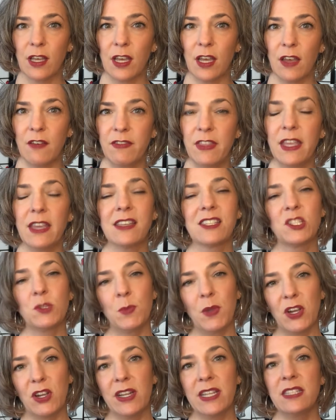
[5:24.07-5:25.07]
of the
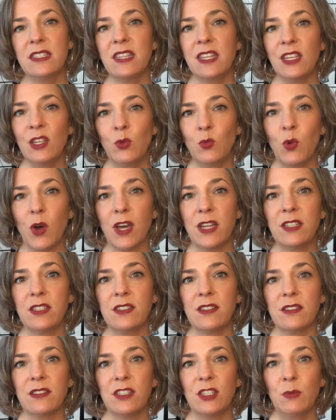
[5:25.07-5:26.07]
experience that you want
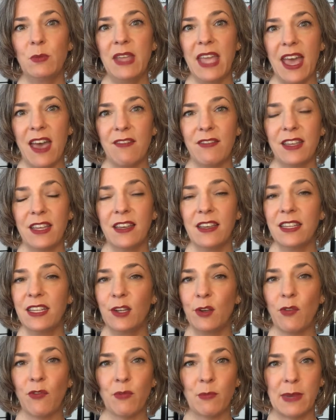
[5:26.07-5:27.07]
to be having a
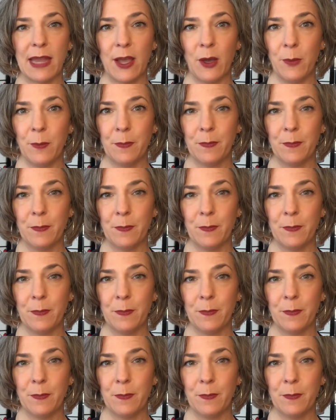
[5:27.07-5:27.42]
year from now.